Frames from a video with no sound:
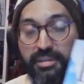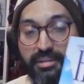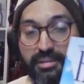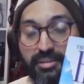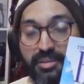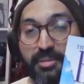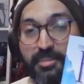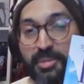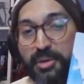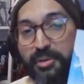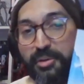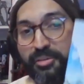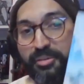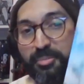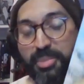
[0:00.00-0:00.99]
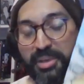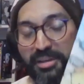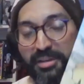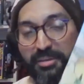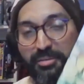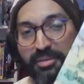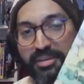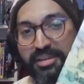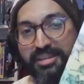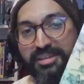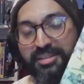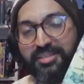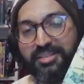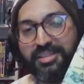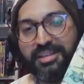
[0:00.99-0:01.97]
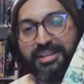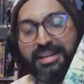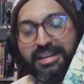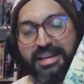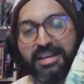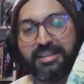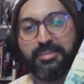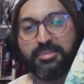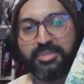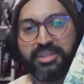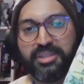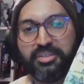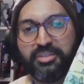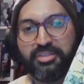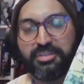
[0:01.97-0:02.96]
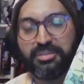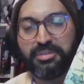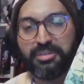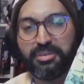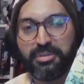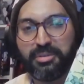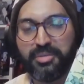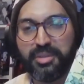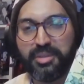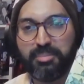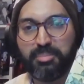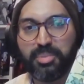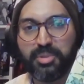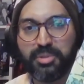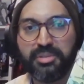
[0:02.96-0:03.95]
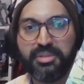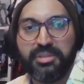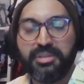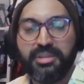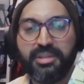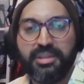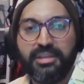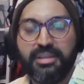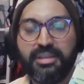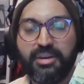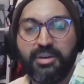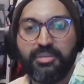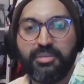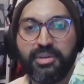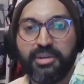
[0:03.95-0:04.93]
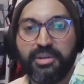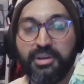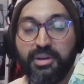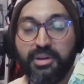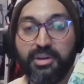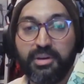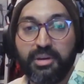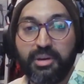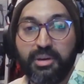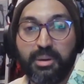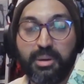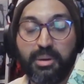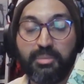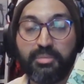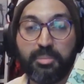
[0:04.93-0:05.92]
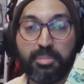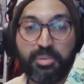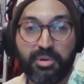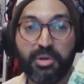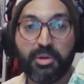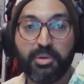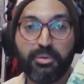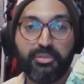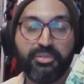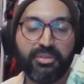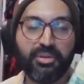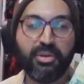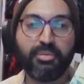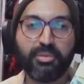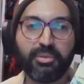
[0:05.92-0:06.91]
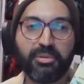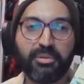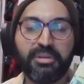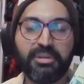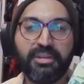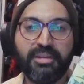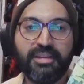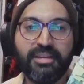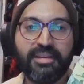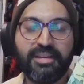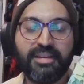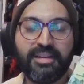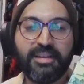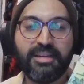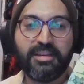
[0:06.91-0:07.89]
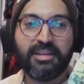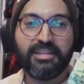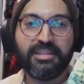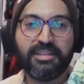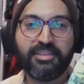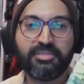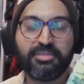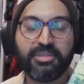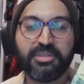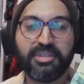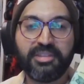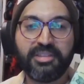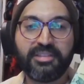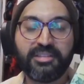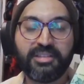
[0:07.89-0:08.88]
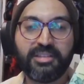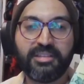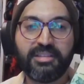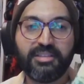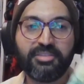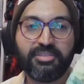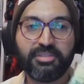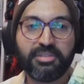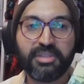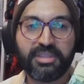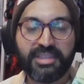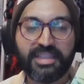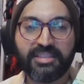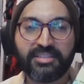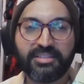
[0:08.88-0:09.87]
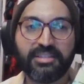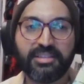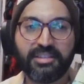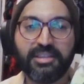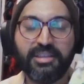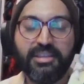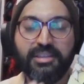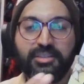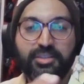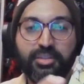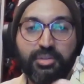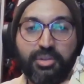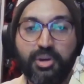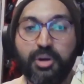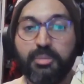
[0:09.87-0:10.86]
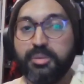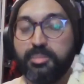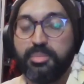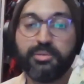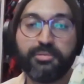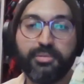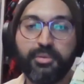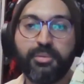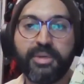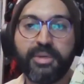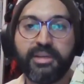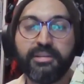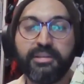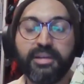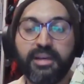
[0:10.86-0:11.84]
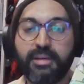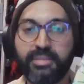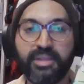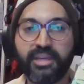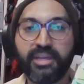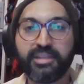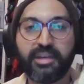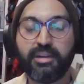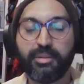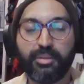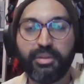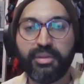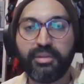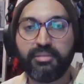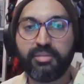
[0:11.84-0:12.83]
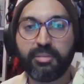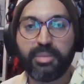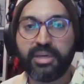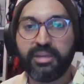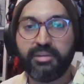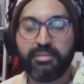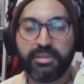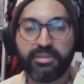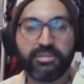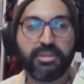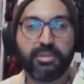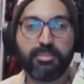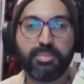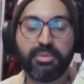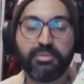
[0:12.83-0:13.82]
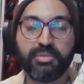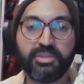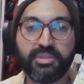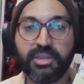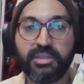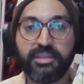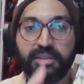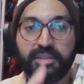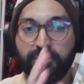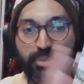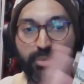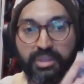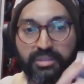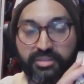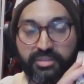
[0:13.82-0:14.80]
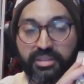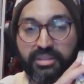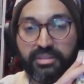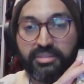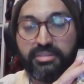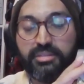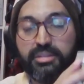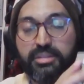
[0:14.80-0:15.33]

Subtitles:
the most perfect adaptation of a book of a prose novel, a literary classic to comic book format. I mean, I can't think of a better example of it done as well as this.